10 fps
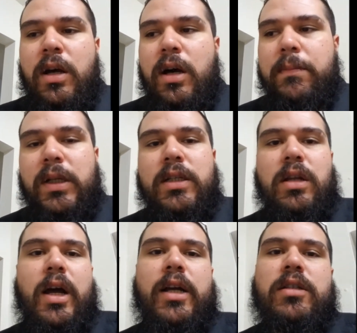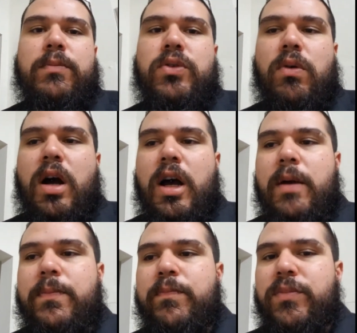Please like,
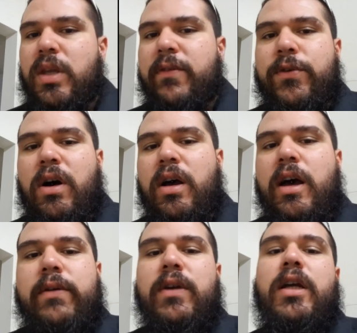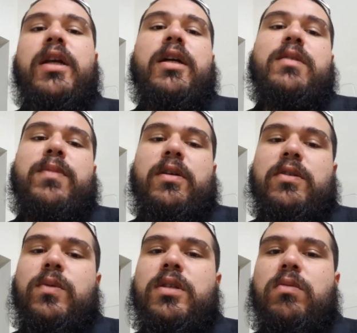subscribe. If y'all have any
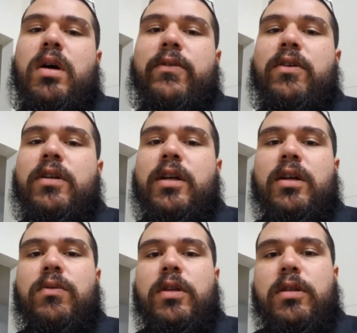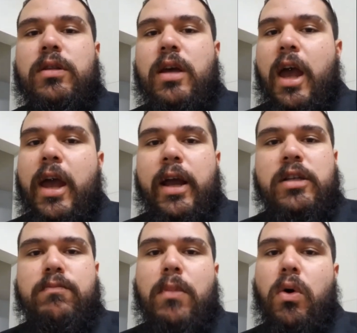experience whatsoever dealing with
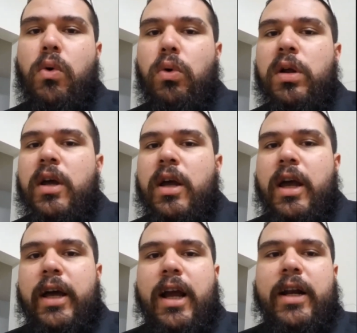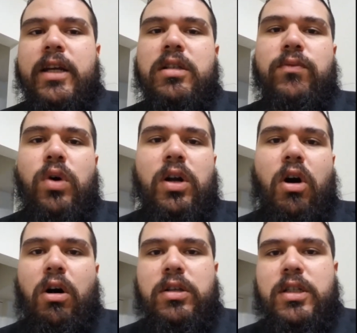eggs, mold, any ideas of what
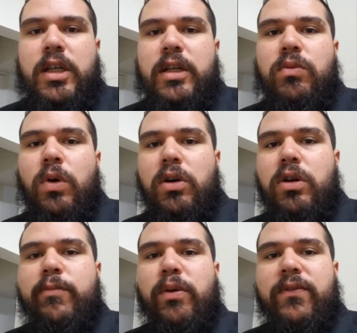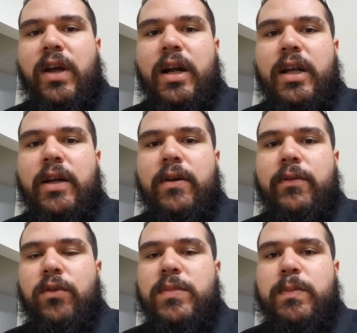caused it, what could have prevented
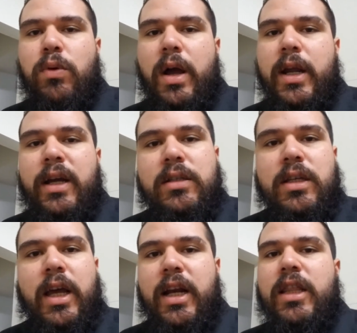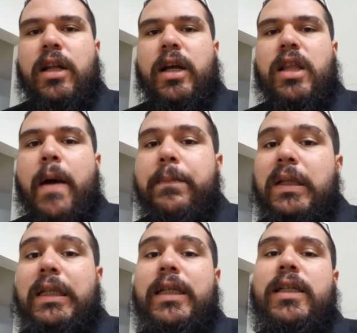it from spreading, anything like that,
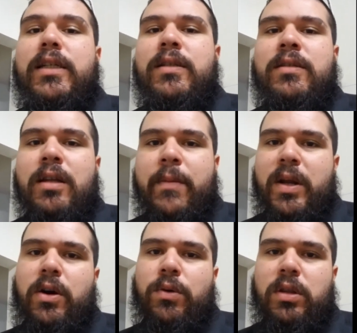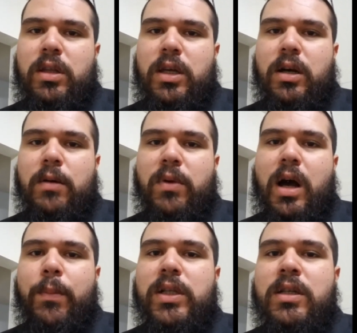please let me know in the
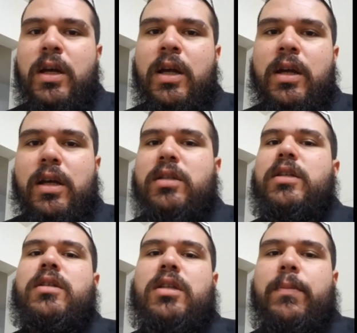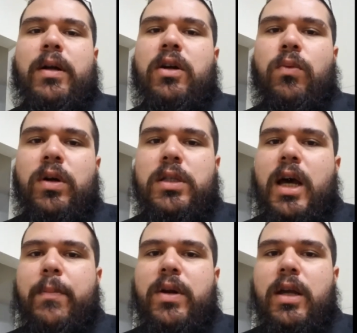comments. Because this is something I don't want to
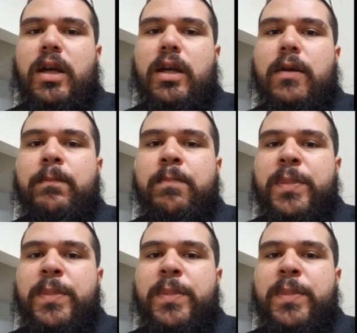happen again.